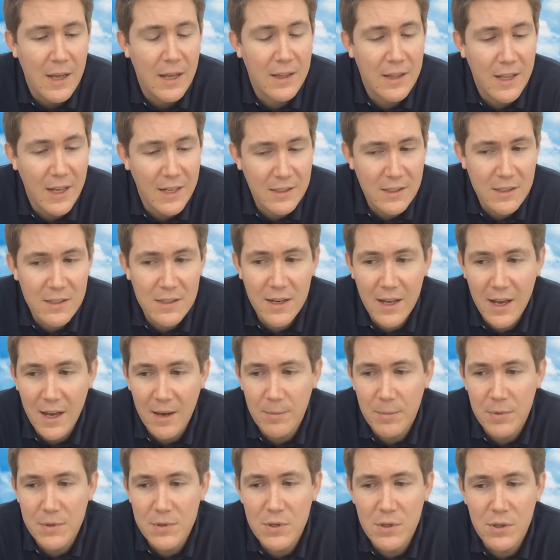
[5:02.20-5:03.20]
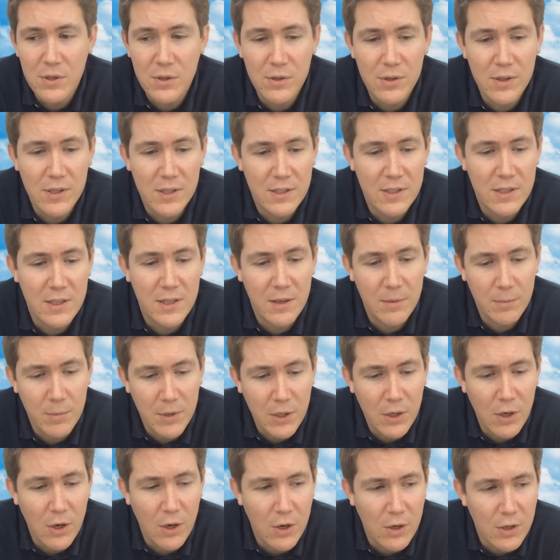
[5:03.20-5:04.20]
and that doesn't happen to you this year
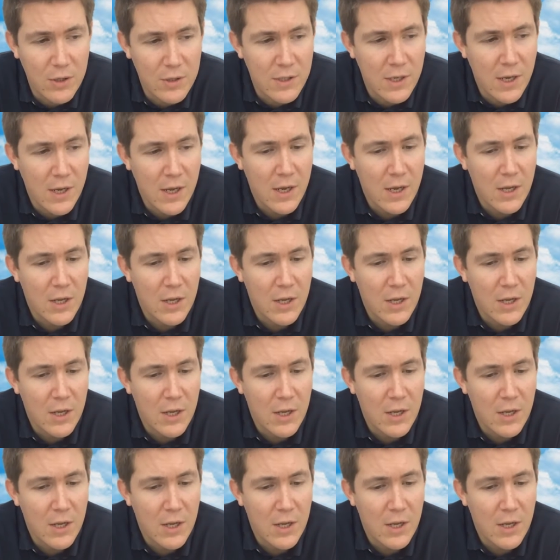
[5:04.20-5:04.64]
because